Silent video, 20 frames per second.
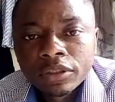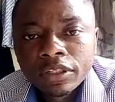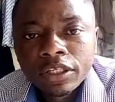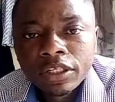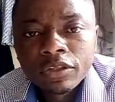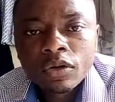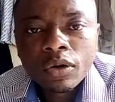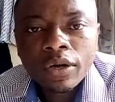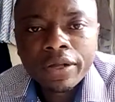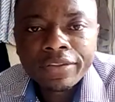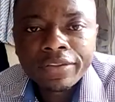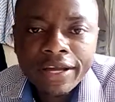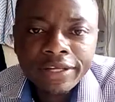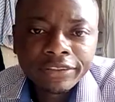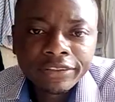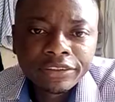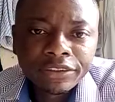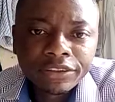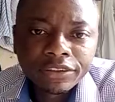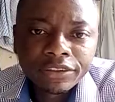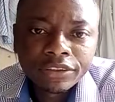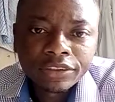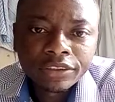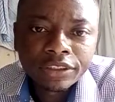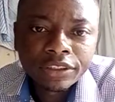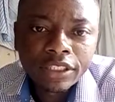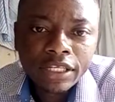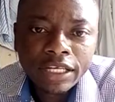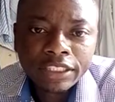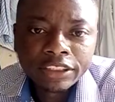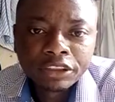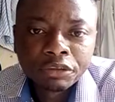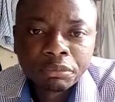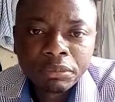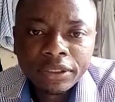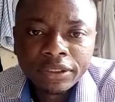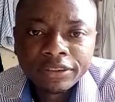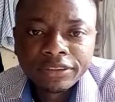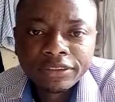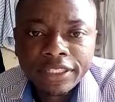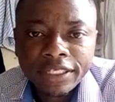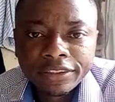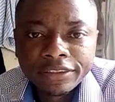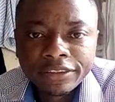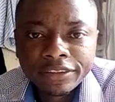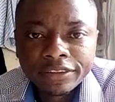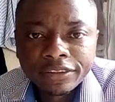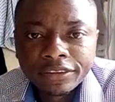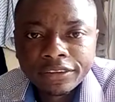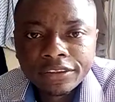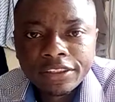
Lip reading: endocarditis, and meningitis.